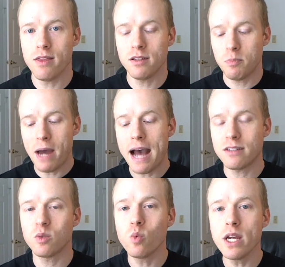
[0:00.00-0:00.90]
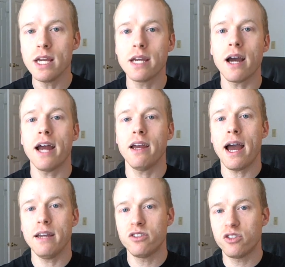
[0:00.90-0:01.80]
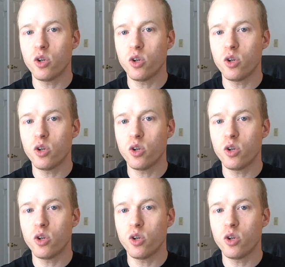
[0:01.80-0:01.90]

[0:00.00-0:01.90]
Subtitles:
and this past week I